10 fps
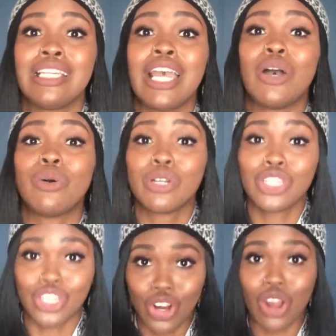Yo,
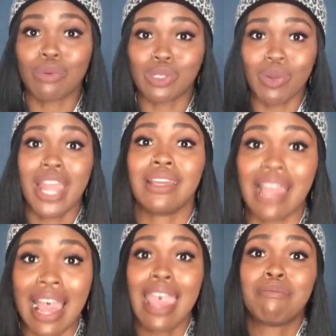your girl was ready.
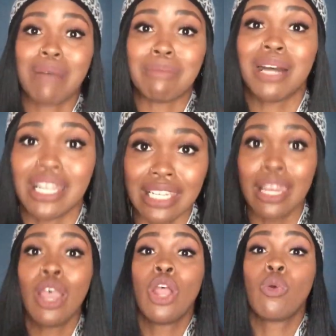I had my money
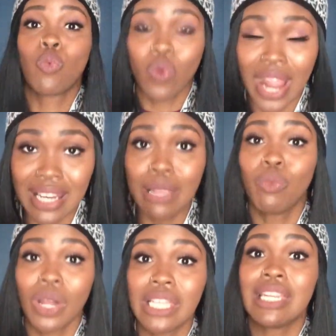ready,
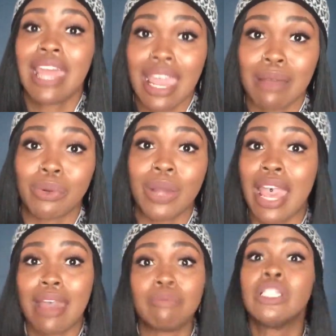willing, and able.
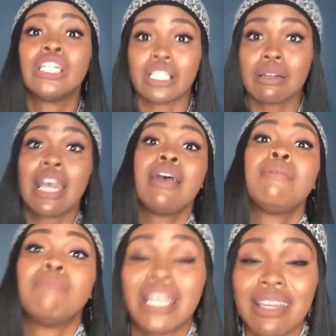Had, look,
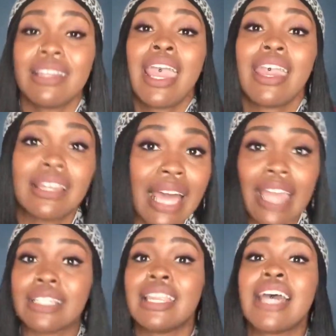money in hand,
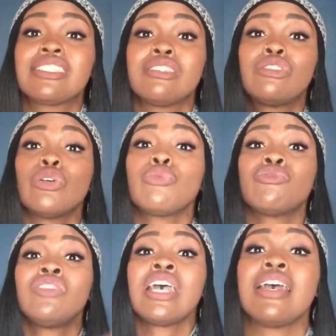like, let's do
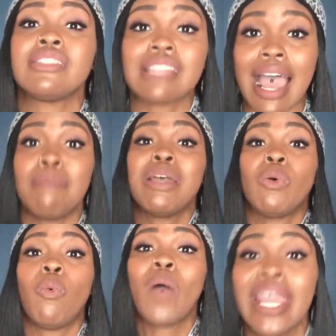this. I've
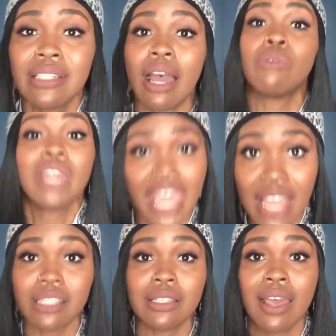been waiting on
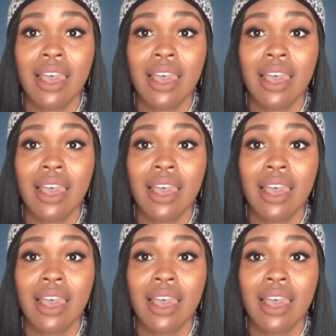this.